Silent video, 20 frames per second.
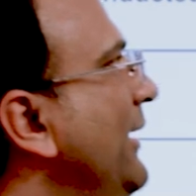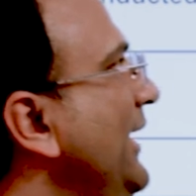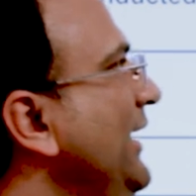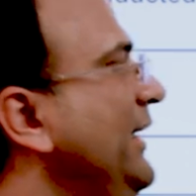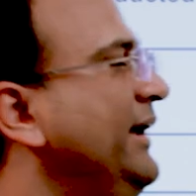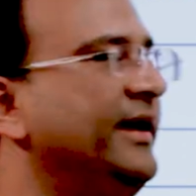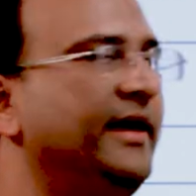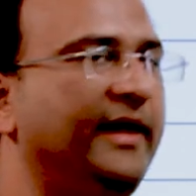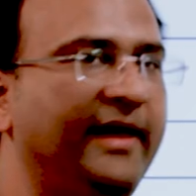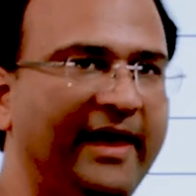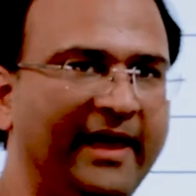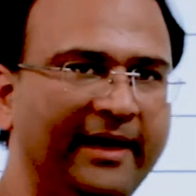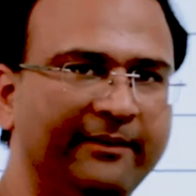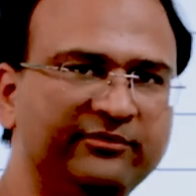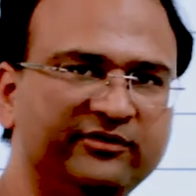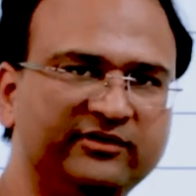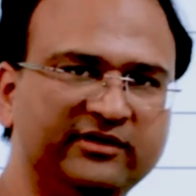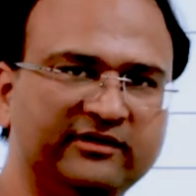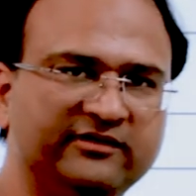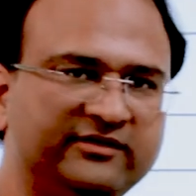by
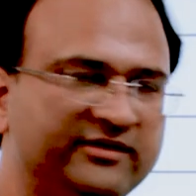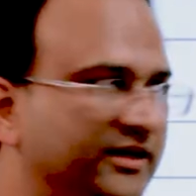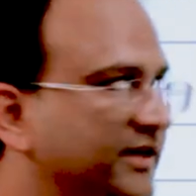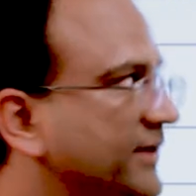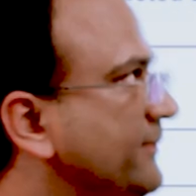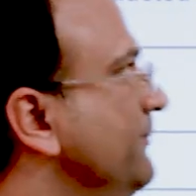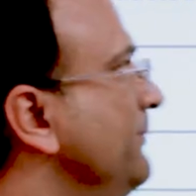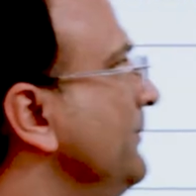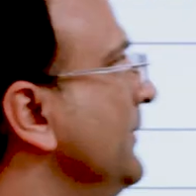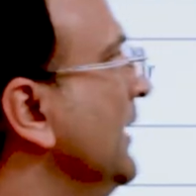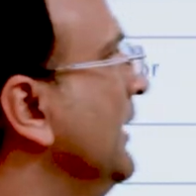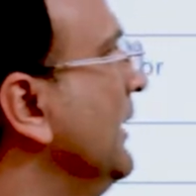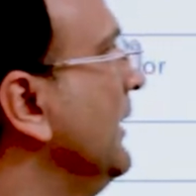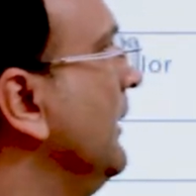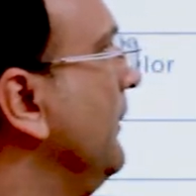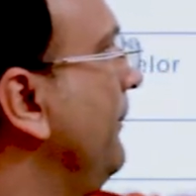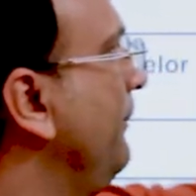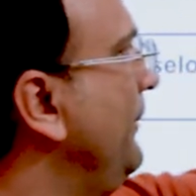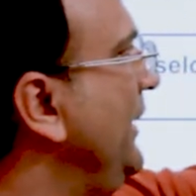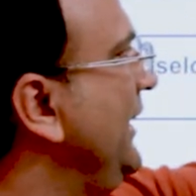MCC,
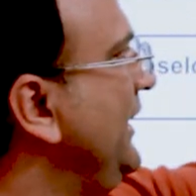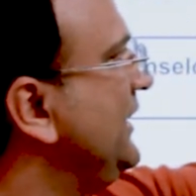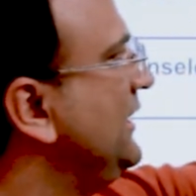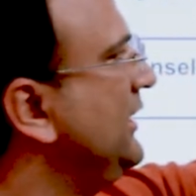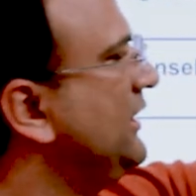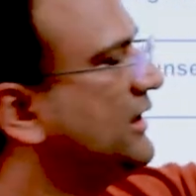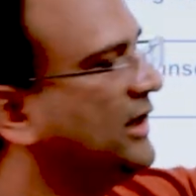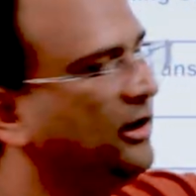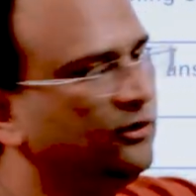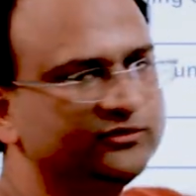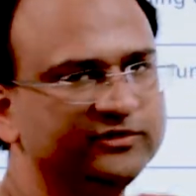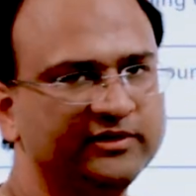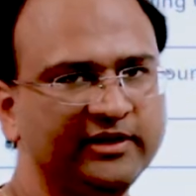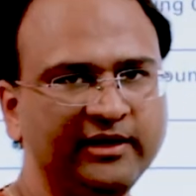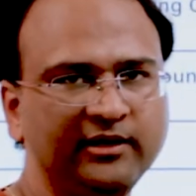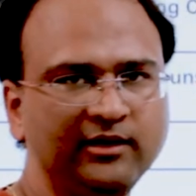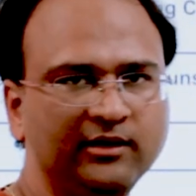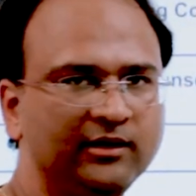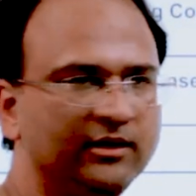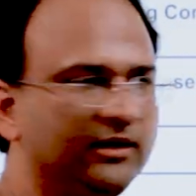Medical
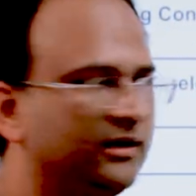Counseling